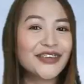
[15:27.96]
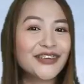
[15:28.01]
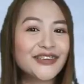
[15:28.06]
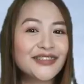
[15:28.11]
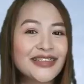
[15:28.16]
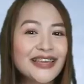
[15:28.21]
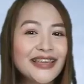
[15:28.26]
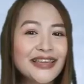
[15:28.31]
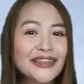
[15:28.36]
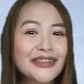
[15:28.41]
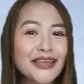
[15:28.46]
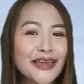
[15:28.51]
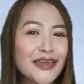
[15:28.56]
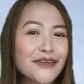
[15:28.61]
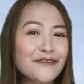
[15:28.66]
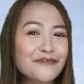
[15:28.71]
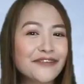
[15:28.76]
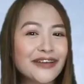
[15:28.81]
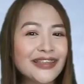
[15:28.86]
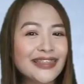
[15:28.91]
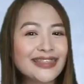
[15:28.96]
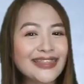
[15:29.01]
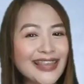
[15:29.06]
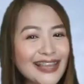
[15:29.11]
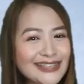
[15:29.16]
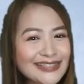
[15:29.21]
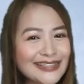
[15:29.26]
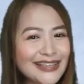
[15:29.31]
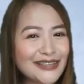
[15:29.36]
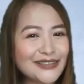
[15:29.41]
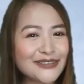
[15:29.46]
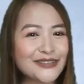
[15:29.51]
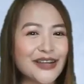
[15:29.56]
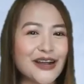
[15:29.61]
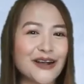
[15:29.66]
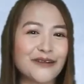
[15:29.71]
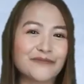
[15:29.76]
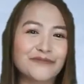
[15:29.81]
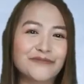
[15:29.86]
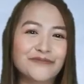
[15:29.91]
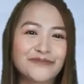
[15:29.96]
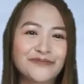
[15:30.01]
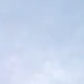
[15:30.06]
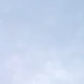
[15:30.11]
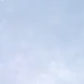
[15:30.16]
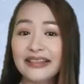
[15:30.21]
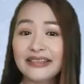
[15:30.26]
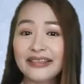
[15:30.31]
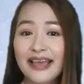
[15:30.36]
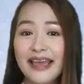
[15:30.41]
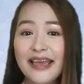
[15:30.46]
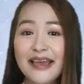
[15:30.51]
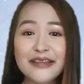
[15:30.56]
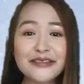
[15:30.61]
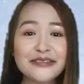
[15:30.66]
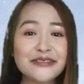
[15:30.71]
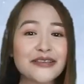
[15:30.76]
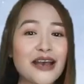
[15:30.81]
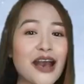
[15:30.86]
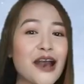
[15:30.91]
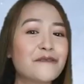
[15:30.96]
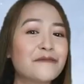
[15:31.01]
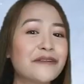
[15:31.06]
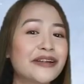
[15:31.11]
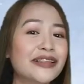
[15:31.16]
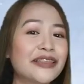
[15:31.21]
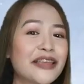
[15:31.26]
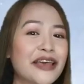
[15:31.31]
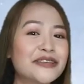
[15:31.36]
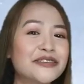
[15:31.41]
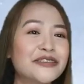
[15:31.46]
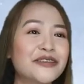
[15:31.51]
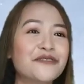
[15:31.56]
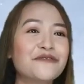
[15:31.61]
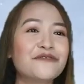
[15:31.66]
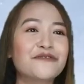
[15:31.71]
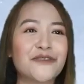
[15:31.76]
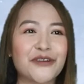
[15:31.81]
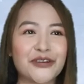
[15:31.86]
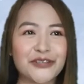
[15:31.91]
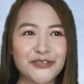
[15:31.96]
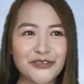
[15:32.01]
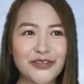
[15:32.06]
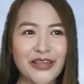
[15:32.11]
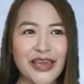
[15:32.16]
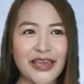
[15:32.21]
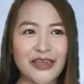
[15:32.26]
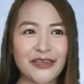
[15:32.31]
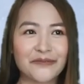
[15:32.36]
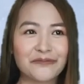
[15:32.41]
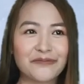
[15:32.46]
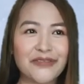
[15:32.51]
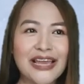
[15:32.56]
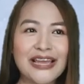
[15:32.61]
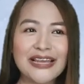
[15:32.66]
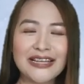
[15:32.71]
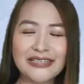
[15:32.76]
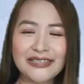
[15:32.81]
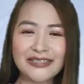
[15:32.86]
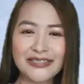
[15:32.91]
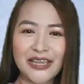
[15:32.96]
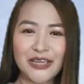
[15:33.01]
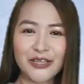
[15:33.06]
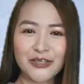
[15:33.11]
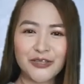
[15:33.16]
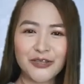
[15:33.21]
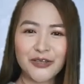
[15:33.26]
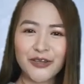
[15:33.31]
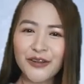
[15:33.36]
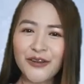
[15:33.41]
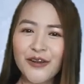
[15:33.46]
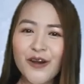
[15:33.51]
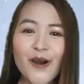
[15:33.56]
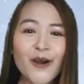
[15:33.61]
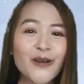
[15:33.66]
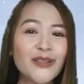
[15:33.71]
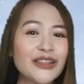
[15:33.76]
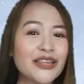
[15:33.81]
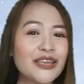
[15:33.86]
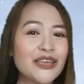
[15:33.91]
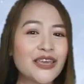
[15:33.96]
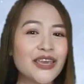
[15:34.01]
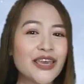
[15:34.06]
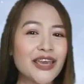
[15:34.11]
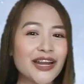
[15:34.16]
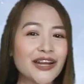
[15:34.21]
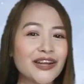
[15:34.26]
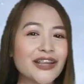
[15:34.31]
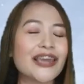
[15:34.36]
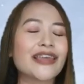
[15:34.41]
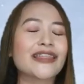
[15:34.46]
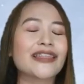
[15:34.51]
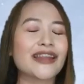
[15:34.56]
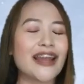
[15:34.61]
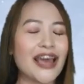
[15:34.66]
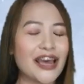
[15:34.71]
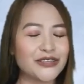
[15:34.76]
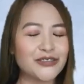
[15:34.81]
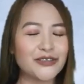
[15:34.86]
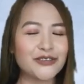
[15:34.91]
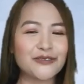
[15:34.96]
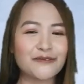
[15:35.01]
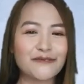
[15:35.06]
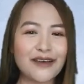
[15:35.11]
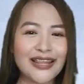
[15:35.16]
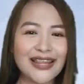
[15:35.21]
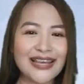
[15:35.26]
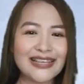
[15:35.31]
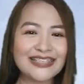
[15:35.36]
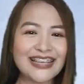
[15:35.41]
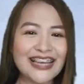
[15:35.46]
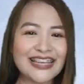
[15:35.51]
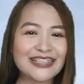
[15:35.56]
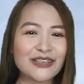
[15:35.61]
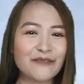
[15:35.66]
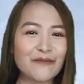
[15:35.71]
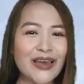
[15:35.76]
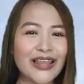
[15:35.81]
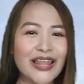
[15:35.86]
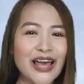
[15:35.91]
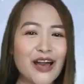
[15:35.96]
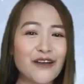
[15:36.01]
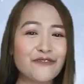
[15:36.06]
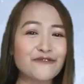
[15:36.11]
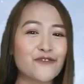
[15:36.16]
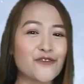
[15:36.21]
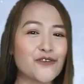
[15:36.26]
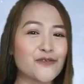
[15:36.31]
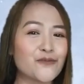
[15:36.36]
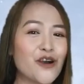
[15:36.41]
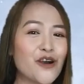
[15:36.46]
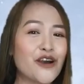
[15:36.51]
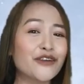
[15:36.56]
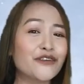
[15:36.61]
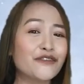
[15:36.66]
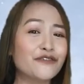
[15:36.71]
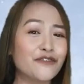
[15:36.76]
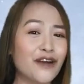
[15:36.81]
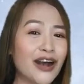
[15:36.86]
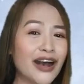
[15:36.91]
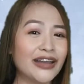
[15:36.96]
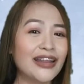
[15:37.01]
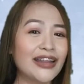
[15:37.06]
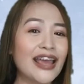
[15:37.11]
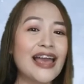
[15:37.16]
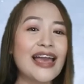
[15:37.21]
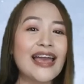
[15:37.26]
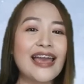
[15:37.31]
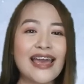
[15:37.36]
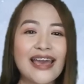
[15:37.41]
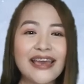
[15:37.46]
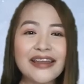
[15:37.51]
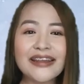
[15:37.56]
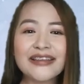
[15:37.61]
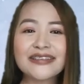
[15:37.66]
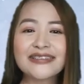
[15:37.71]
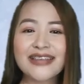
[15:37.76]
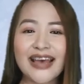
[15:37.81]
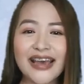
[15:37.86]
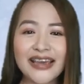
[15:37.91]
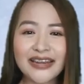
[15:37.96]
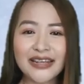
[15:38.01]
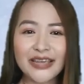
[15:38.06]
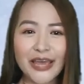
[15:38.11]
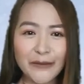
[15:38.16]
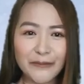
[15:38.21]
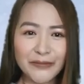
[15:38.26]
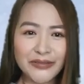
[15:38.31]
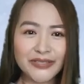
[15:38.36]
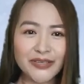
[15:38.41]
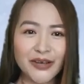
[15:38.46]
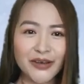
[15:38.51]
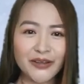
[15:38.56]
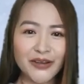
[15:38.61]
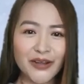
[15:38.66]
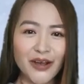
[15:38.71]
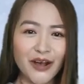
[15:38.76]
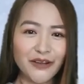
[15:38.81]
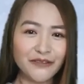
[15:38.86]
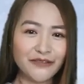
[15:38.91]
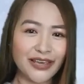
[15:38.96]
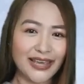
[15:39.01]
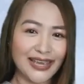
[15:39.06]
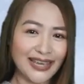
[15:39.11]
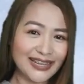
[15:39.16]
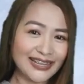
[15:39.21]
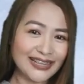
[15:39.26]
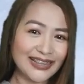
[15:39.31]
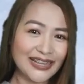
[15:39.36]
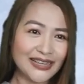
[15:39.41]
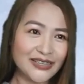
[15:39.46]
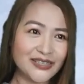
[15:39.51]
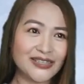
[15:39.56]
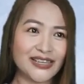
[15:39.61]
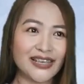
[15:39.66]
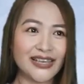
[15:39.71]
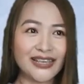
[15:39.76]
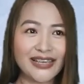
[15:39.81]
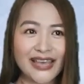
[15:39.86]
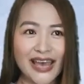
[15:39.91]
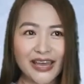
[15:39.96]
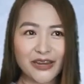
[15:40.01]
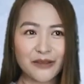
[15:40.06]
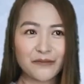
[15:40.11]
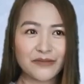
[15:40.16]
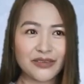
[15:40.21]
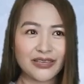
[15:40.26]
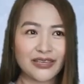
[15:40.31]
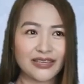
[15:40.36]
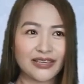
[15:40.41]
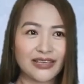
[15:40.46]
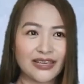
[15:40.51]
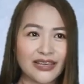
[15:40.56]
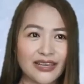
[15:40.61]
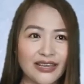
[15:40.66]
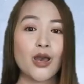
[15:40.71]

You did a fantastic job. That ends our lesson for today. Stay tuned only here in Radyo Escuela sa Isabela for more fun and exciting episode of English Academy.